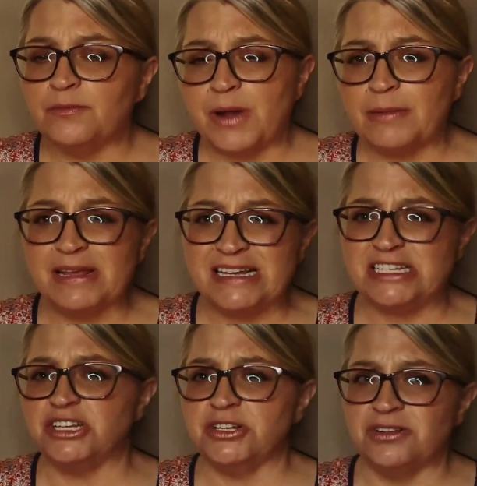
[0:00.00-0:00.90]
probably
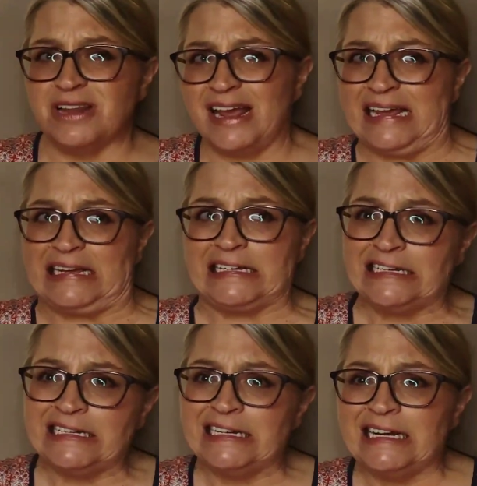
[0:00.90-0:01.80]
until like
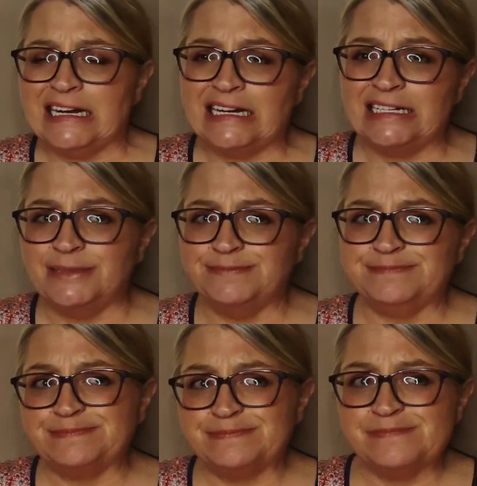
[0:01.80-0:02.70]

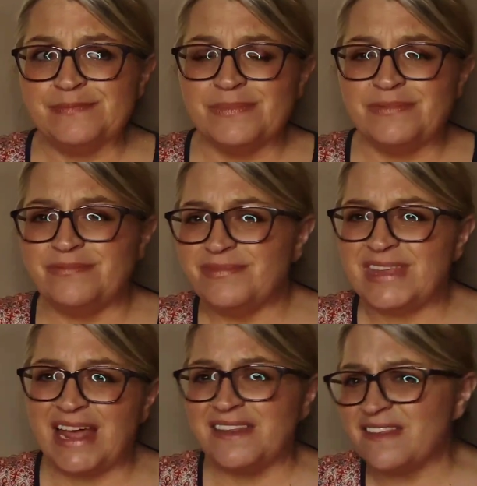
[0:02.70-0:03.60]
um,
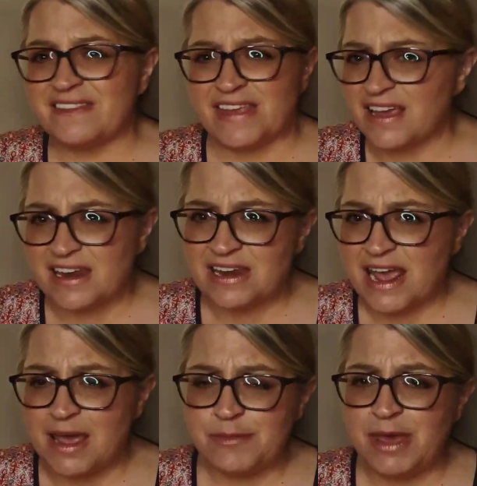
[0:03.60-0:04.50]
the end of the second
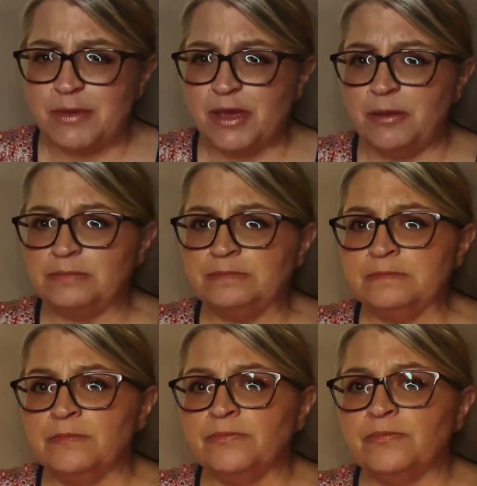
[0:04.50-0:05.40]
day maybe.
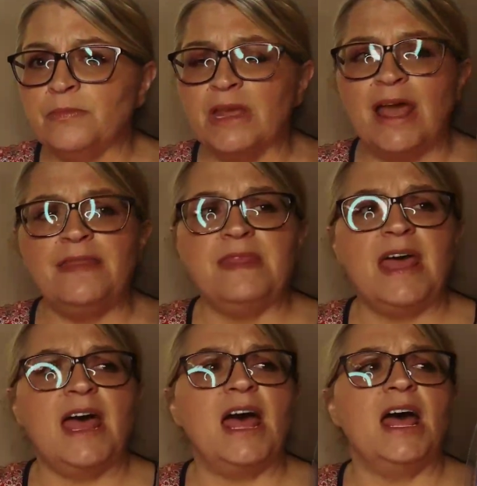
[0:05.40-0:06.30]
And
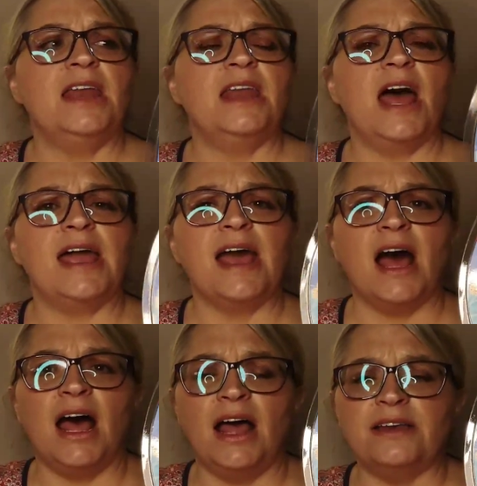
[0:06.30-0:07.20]
then I
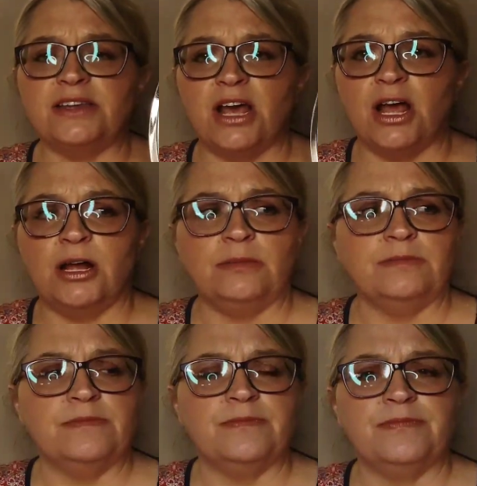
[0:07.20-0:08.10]
got
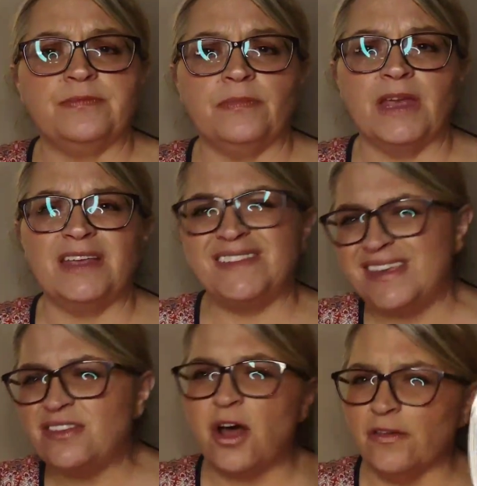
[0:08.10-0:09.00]
um,
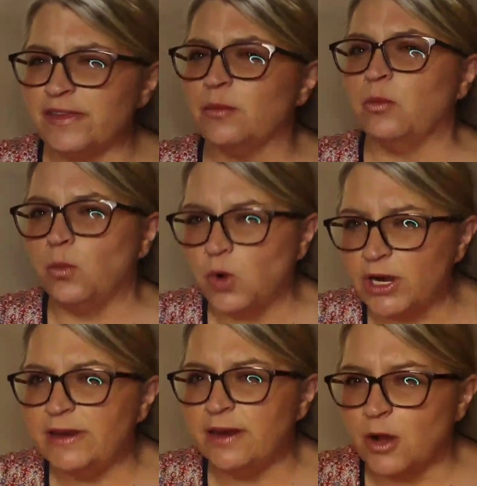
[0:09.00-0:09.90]
sea salt and some
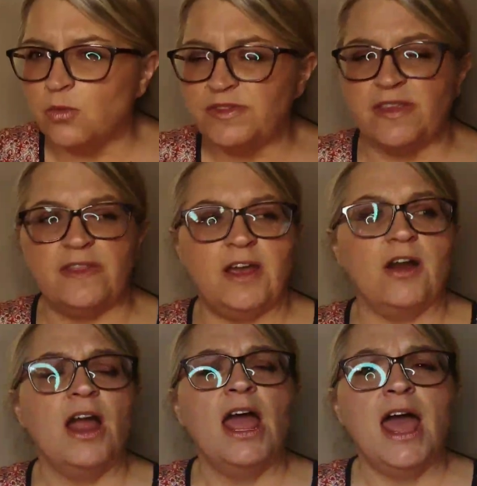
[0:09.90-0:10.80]
wood notes in
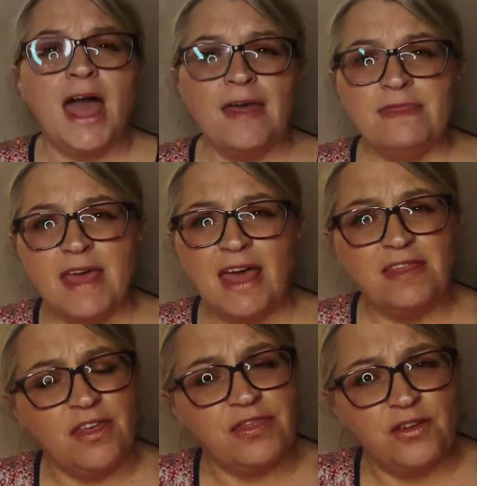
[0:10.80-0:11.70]
there. And
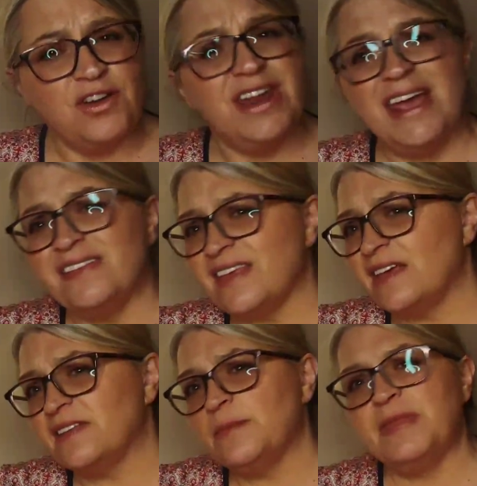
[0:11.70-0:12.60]
then the third day, it's
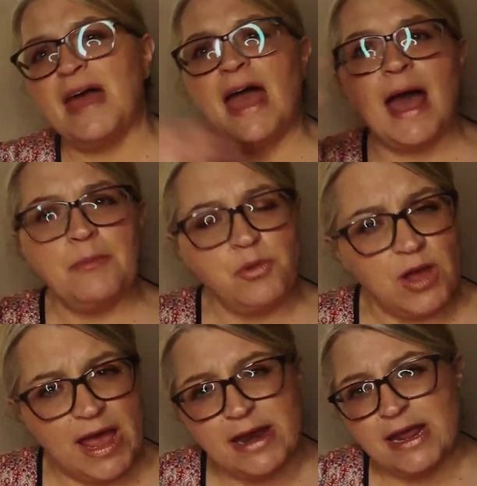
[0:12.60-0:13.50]
like some of that apple
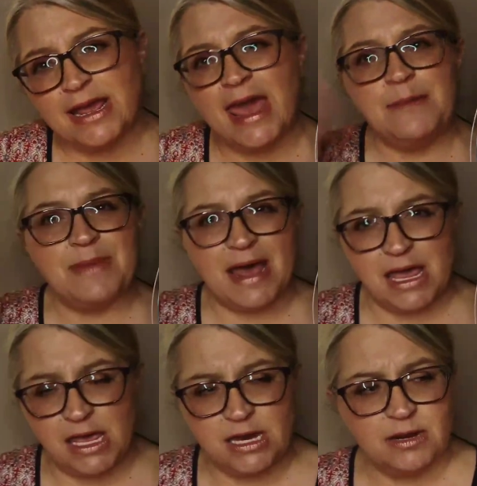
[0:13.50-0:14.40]
kind of came
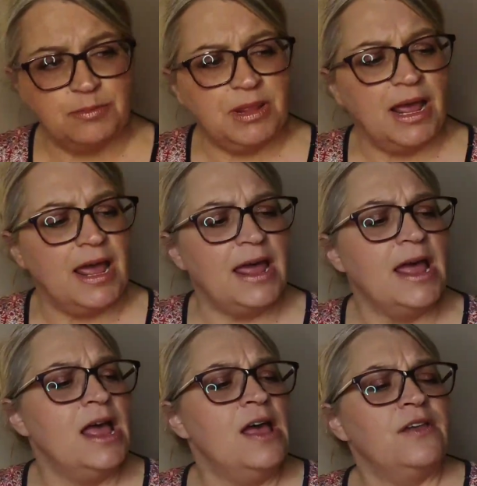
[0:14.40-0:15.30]
back into play.
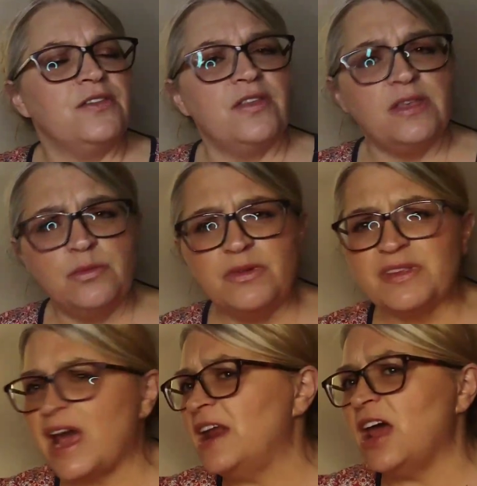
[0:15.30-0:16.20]
So this one
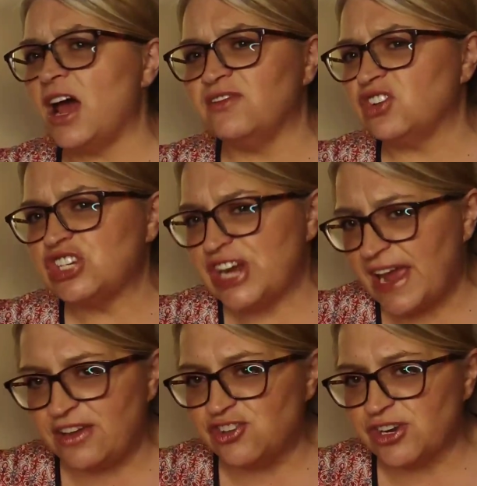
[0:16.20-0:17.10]
is kind of ever
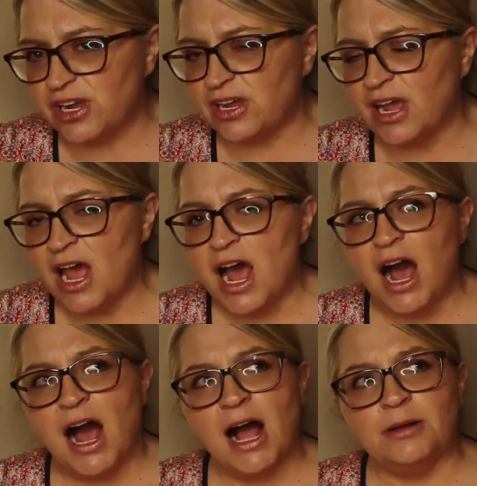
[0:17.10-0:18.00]
changing.
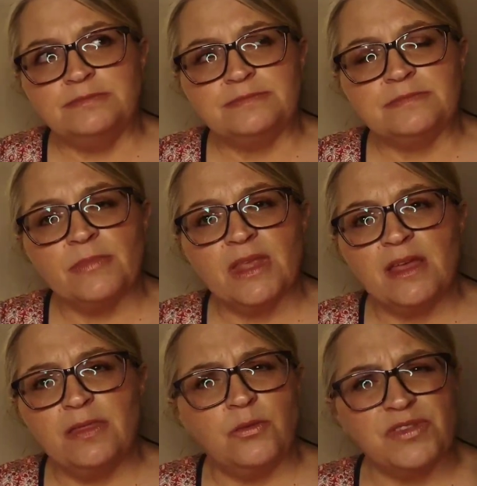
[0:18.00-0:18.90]
Um,
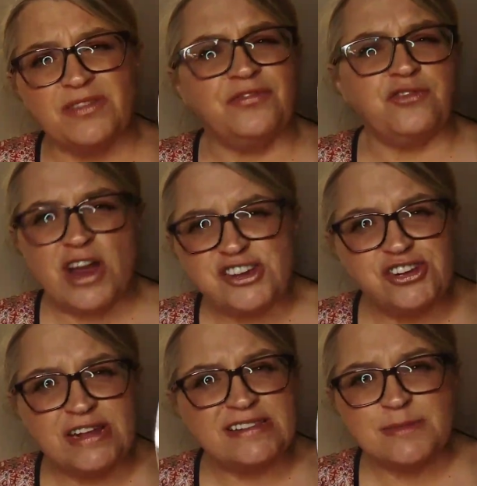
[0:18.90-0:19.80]
there was a
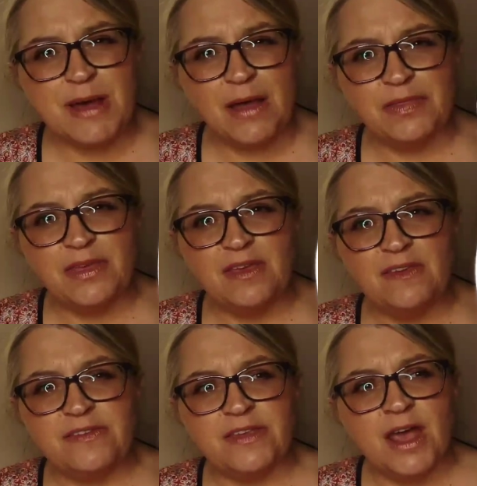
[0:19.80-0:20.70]
freshness about
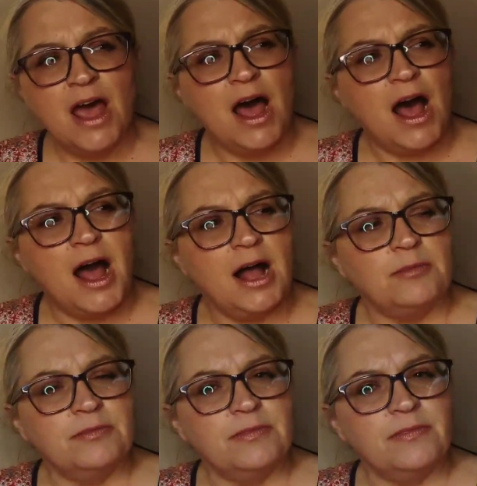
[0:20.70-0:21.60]
this.
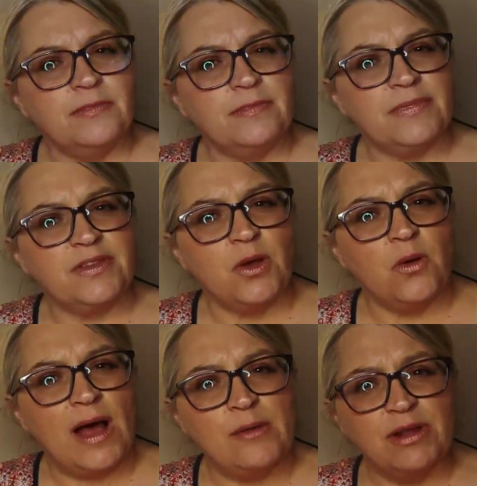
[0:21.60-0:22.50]
Um,
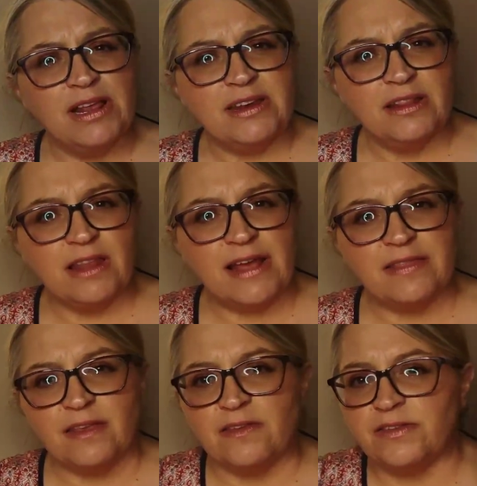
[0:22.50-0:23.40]
so I really did
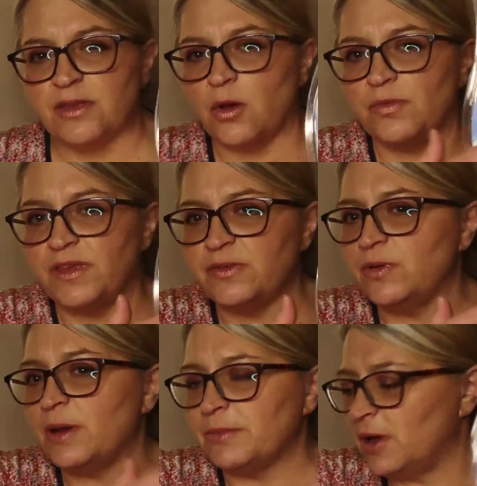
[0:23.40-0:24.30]
like this. So this
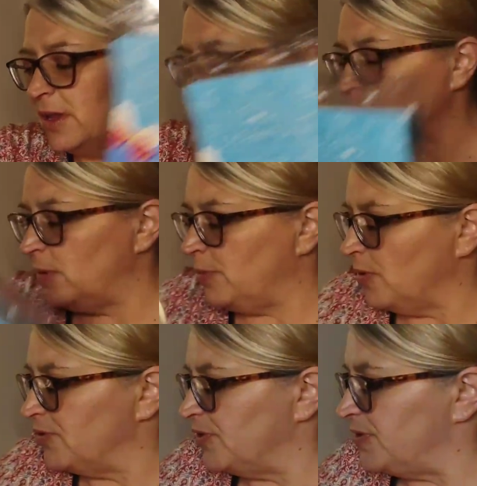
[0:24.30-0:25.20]
one I'm probably going to
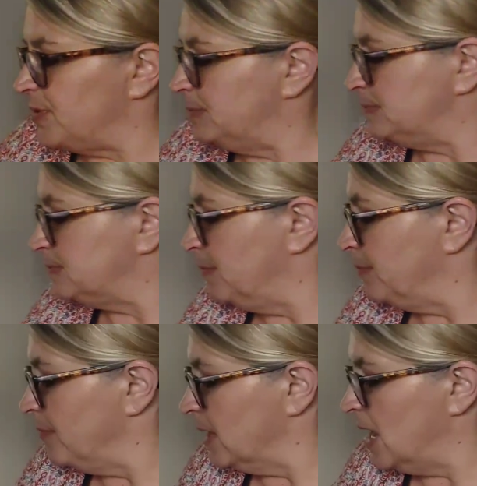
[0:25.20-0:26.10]
repurchase.
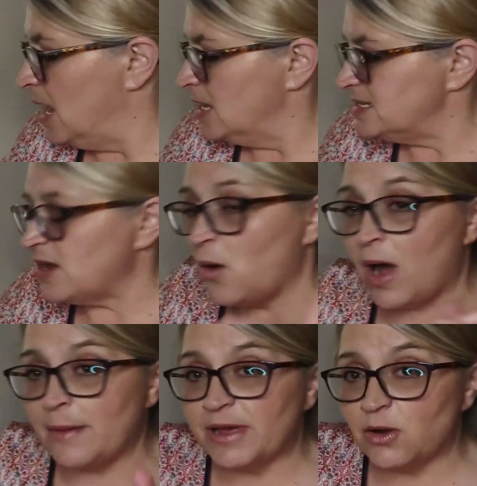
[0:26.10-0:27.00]
So
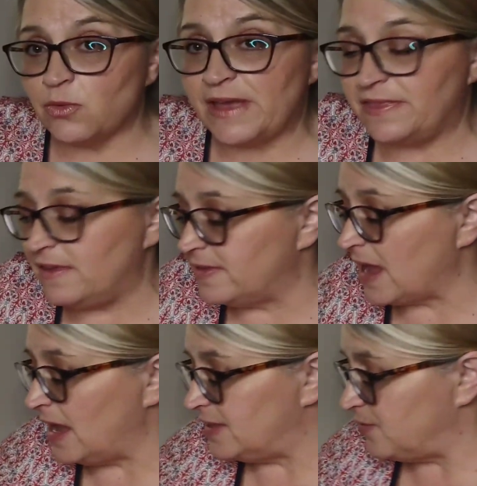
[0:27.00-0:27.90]
I'm going to rate these
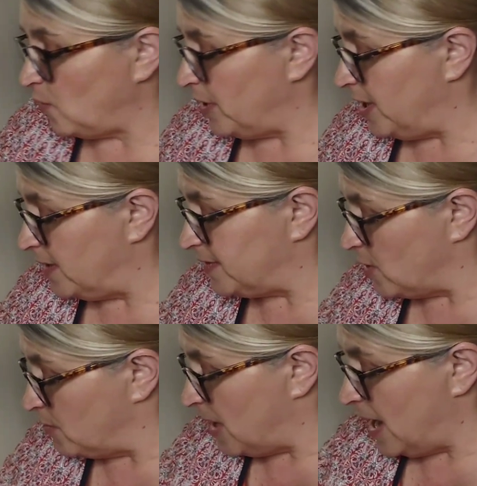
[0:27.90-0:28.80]
guys for you.
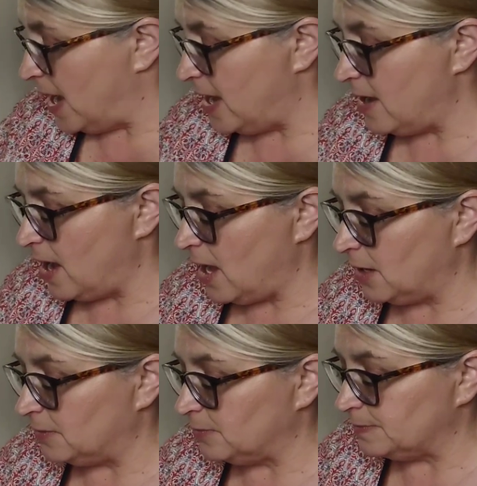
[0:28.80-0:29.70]
So my
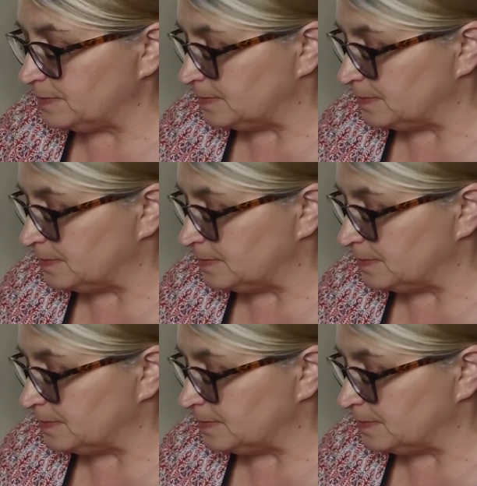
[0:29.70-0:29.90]
um,